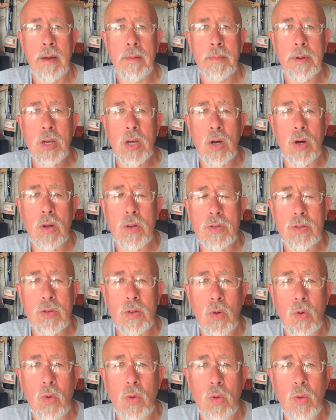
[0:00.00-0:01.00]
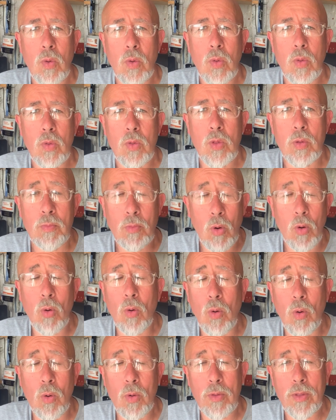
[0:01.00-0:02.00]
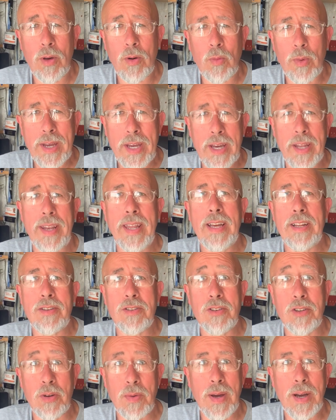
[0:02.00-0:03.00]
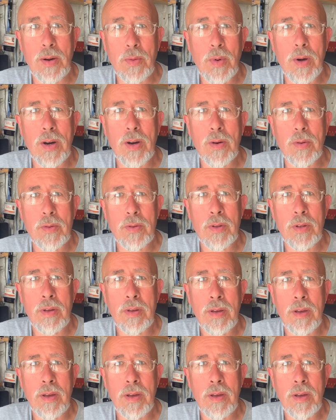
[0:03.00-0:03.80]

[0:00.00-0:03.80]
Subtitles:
Because the more that we connect to our world,